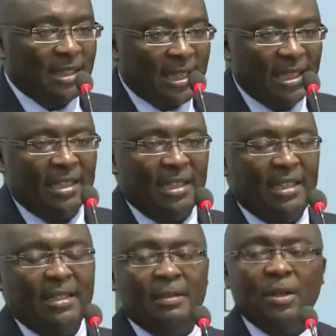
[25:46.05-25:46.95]

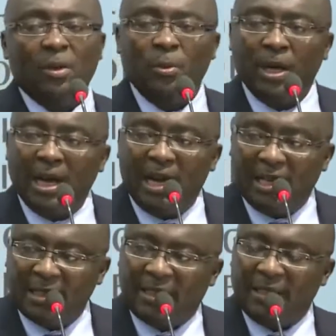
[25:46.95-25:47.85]
Secondly, we are
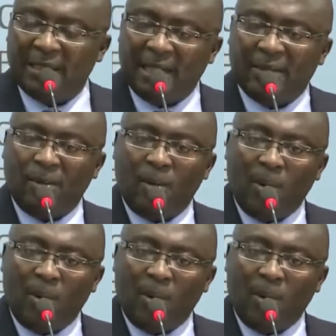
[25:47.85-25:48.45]
asking that